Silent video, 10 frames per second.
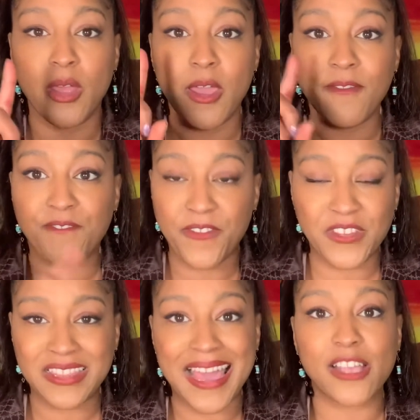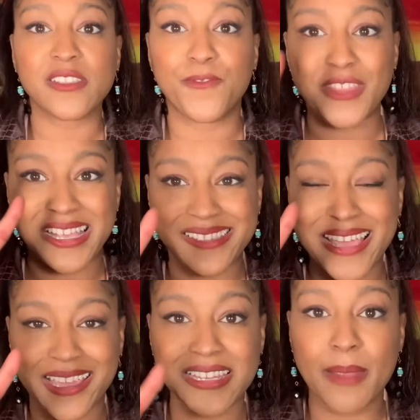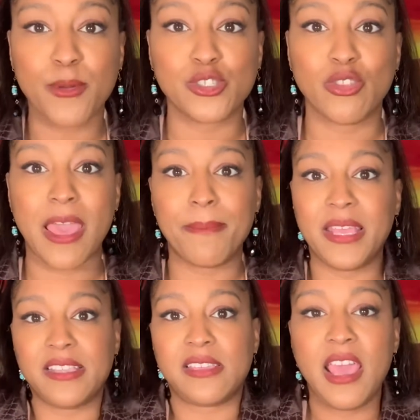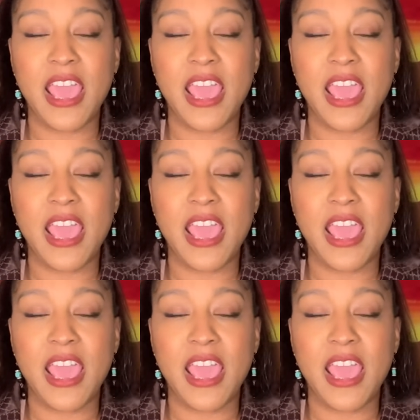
$50,000 for that second number. So that means